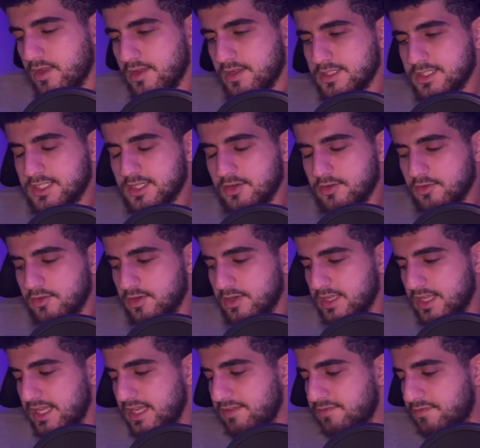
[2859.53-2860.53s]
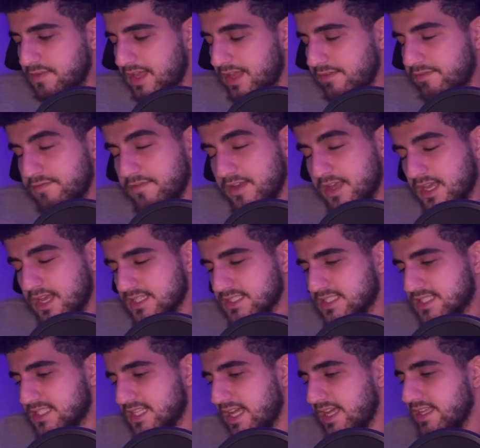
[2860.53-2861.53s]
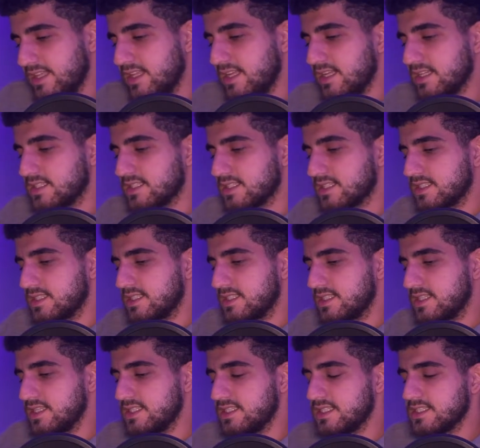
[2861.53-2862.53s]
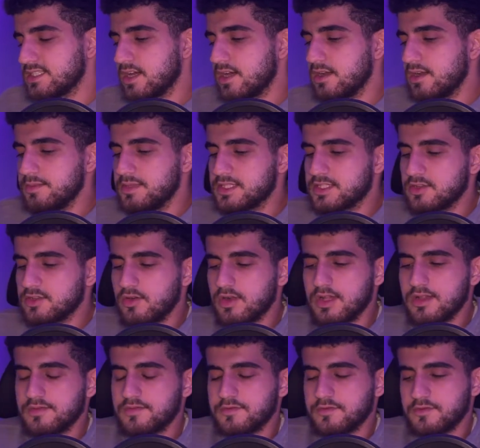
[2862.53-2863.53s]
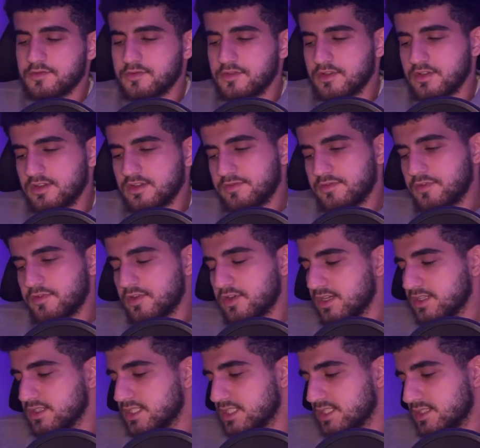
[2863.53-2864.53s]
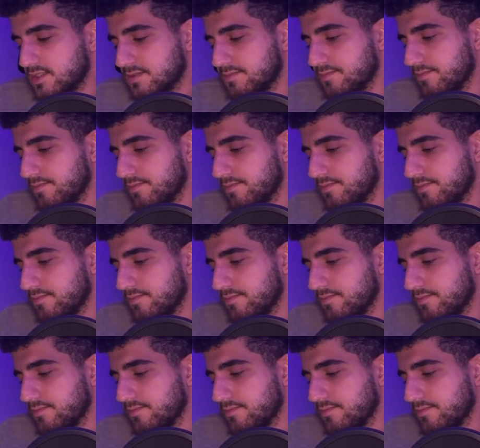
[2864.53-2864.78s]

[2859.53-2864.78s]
So if we can say this is gonna be so helpful for us.